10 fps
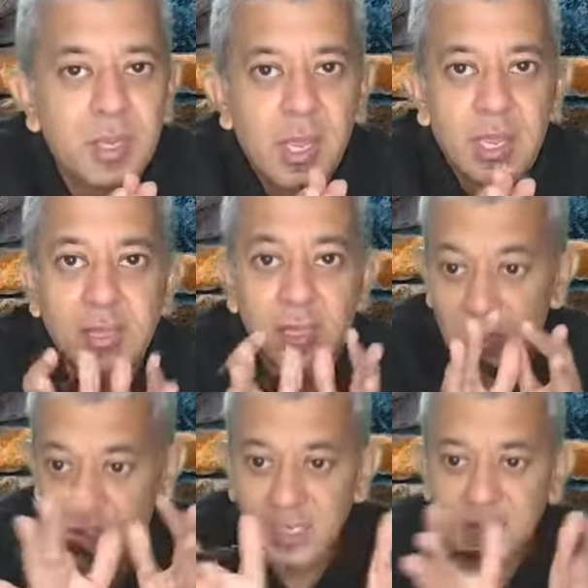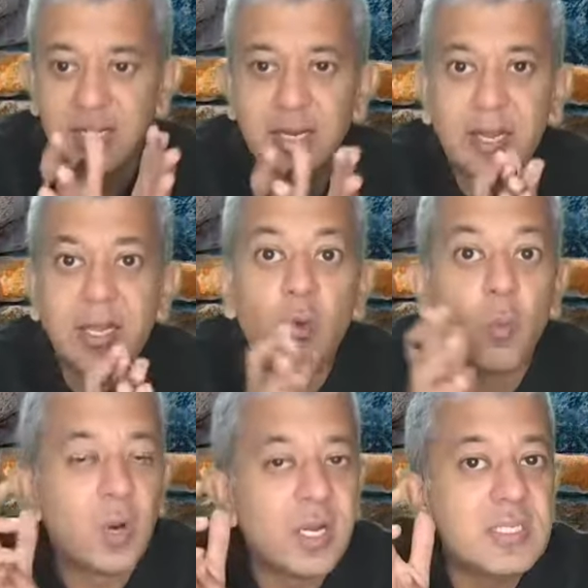There was nothing like
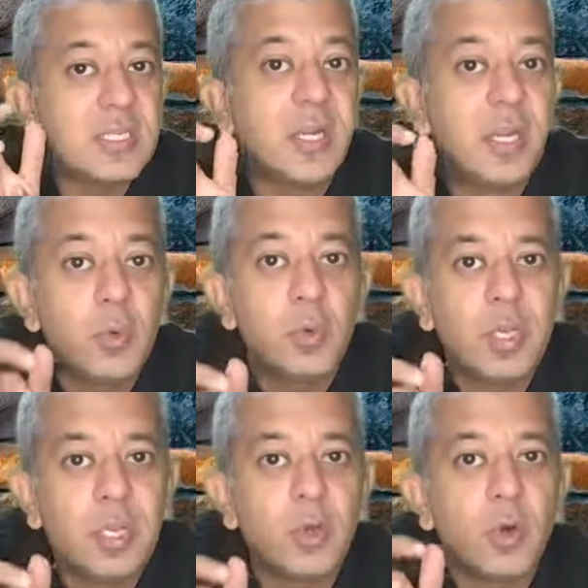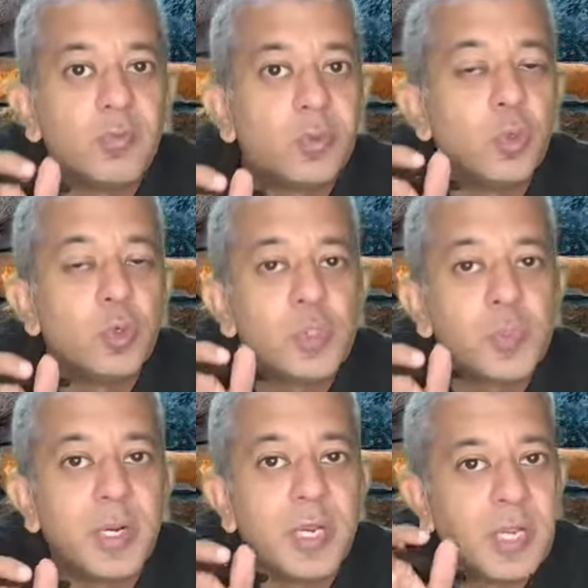what is the duty of those
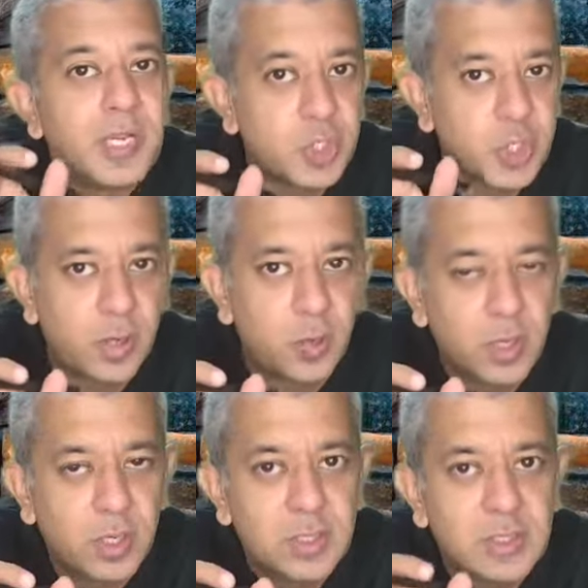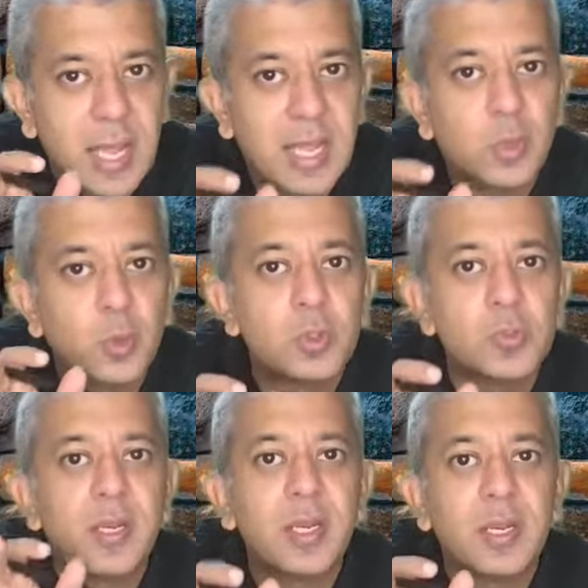particular shareholders and those
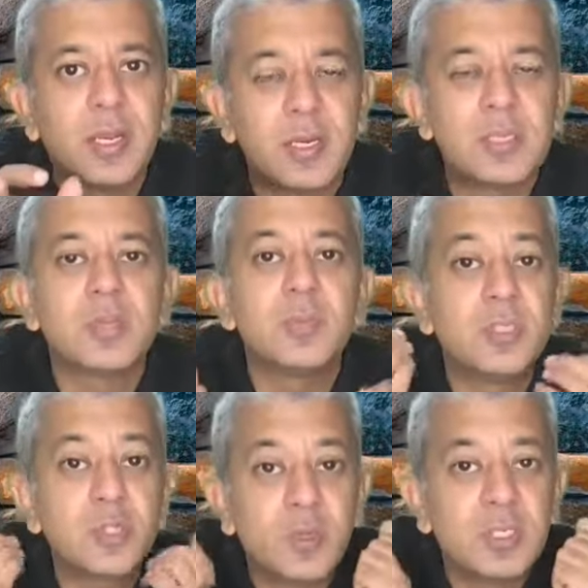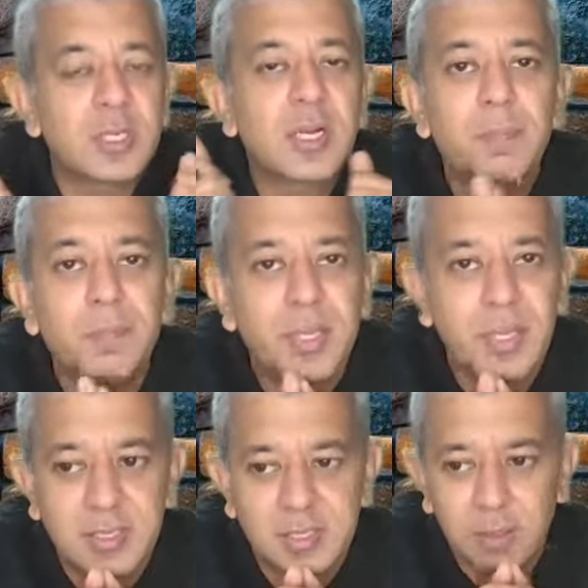particular customers towards the company.
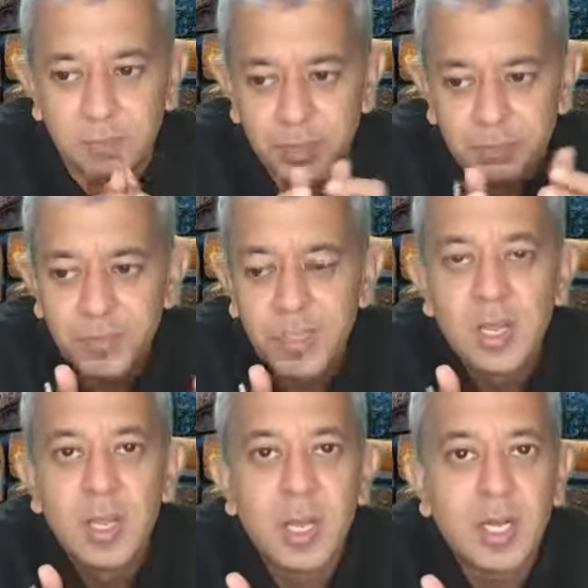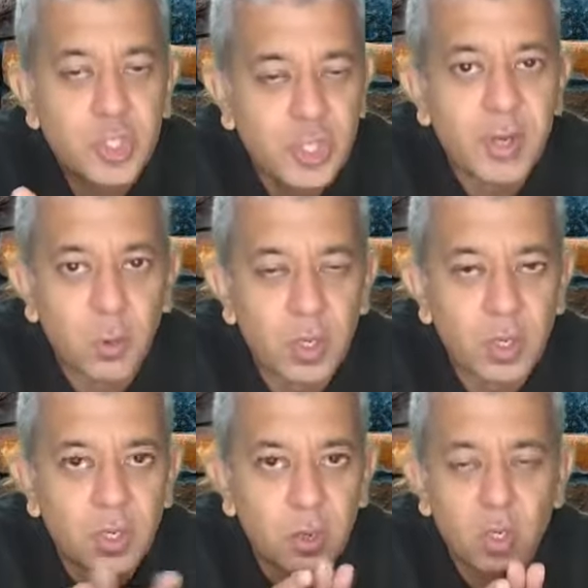Example, a
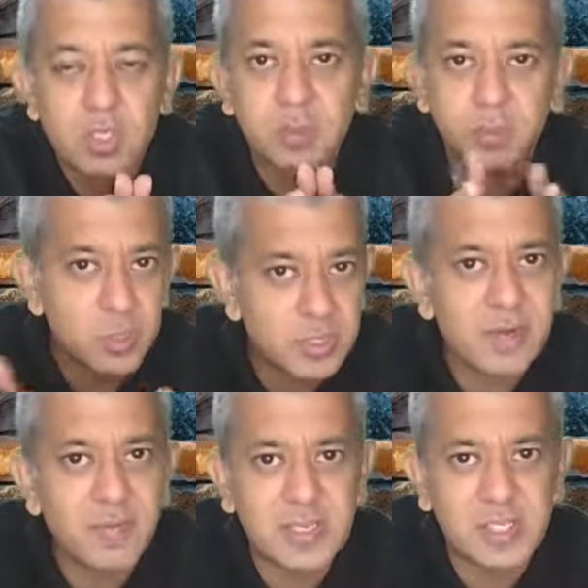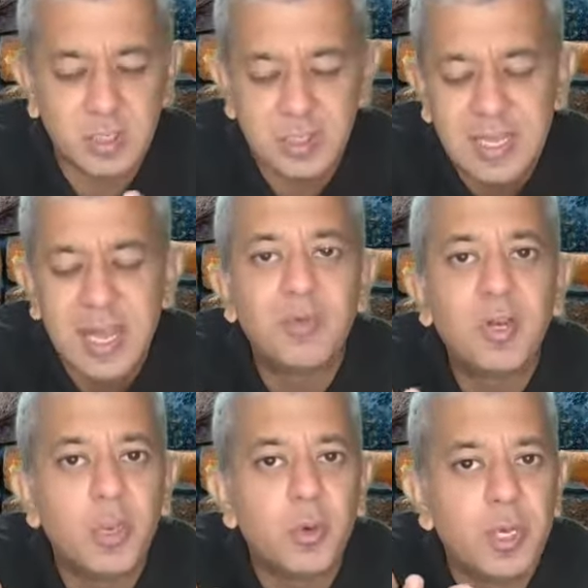shareholder or suppose the investors have a
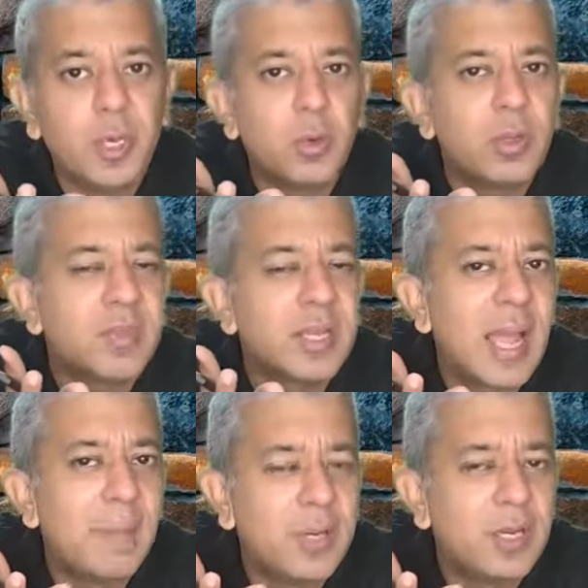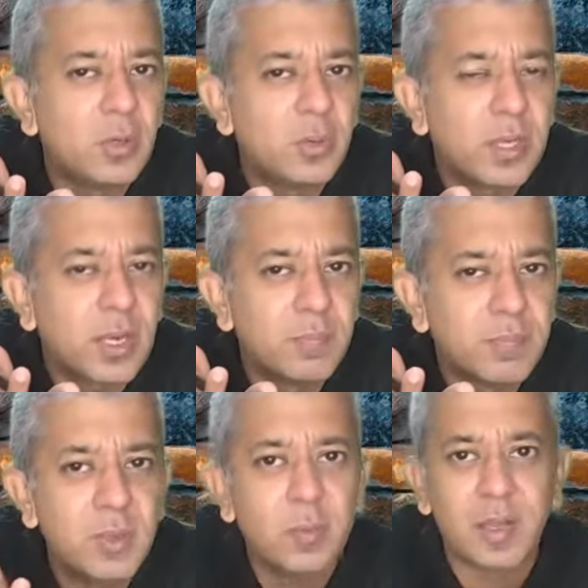duty to give the capital to the
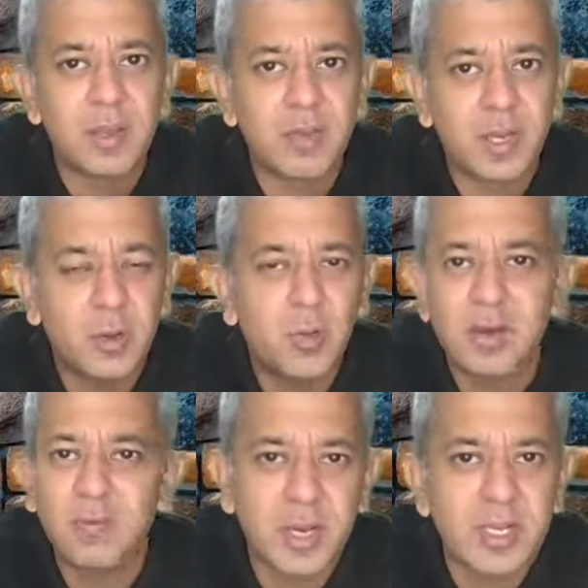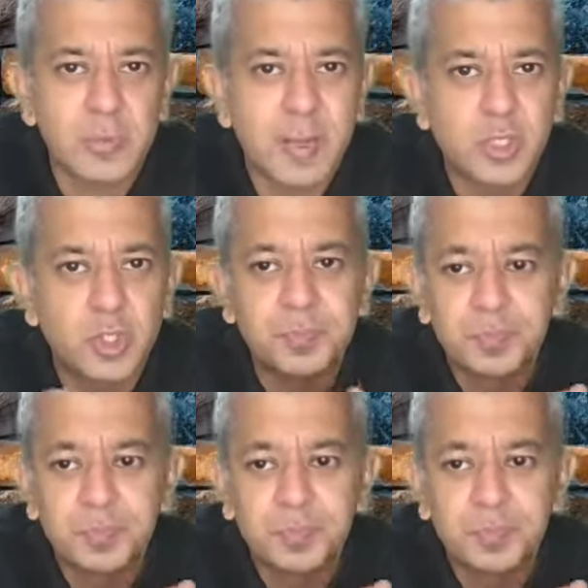company whenever required for expansion.